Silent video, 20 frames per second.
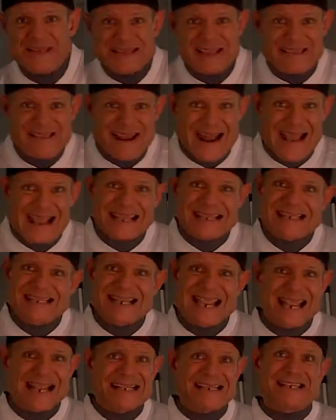say that I can
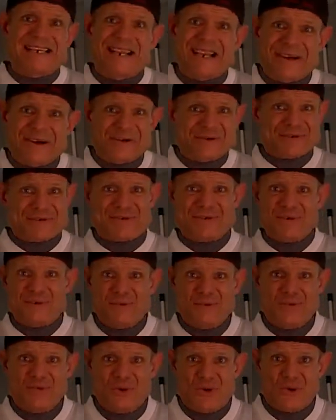change gears,
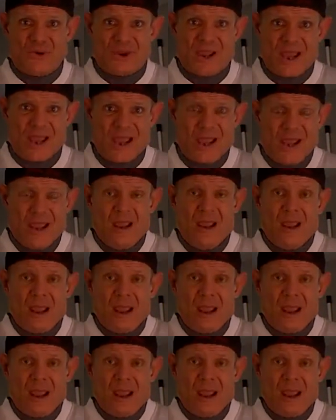dude, okay?